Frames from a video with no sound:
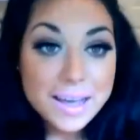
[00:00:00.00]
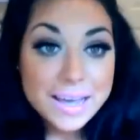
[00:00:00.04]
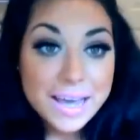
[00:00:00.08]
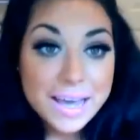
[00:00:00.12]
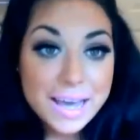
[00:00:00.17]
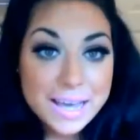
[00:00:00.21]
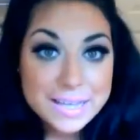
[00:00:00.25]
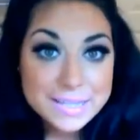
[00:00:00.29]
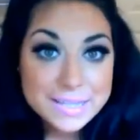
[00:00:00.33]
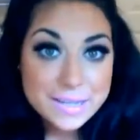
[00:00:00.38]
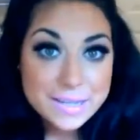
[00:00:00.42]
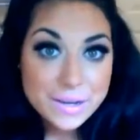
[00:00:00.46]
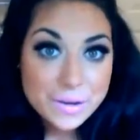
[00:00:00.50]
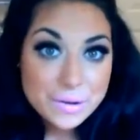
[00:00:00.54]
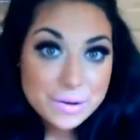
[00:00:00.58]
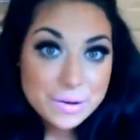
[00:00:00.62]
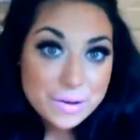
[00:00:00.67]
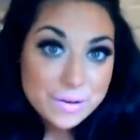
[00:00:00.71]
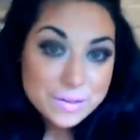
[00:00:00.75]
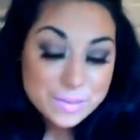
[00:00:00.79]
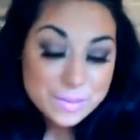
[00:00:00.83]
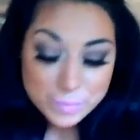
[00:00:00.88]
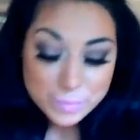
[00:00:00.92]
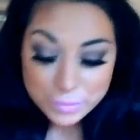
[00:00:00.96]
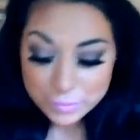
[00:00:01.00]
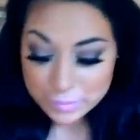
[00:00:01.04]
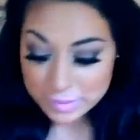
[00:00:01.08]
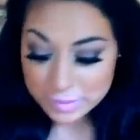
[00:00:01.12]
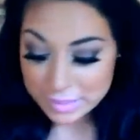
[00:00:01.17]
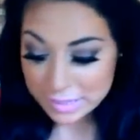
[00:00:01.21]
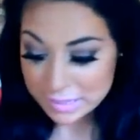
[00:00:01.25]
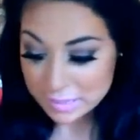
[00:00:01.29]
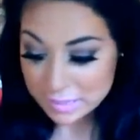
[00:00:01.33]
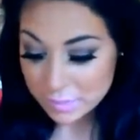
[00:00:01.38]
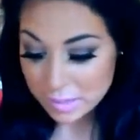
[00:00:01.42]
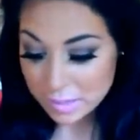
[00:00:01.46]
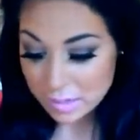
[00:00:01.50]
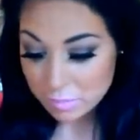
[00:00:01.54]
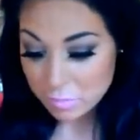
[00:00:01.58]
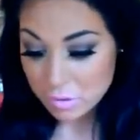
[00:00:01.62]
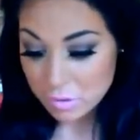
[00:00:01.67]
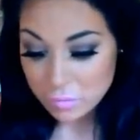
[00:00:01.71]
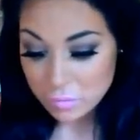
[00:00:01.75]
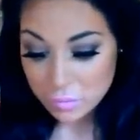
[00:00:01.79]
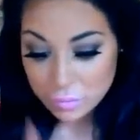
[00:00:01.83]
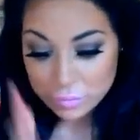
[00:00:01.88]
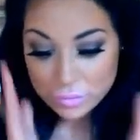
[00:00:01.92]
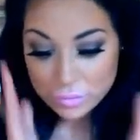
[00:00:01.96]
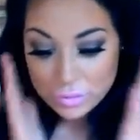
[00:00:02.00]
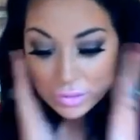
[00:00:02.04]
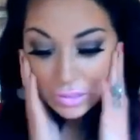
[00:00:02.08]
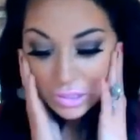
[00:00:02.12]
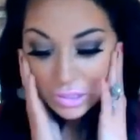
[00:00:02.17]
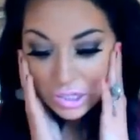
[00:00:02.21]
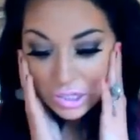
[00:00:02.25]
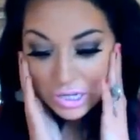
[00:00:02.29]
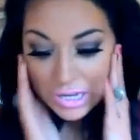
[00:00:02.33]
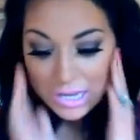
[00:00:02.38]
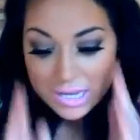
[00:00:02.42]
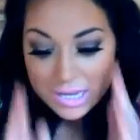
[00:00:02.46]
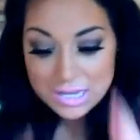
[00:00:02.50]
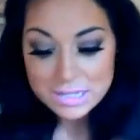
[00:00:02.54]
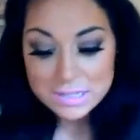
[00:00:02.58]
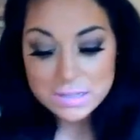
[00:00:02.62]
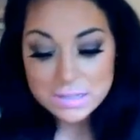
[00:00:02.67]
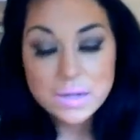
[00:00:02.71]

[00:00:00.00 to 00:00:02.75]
Okay, so last but not least, we're going to move on to the cheeks.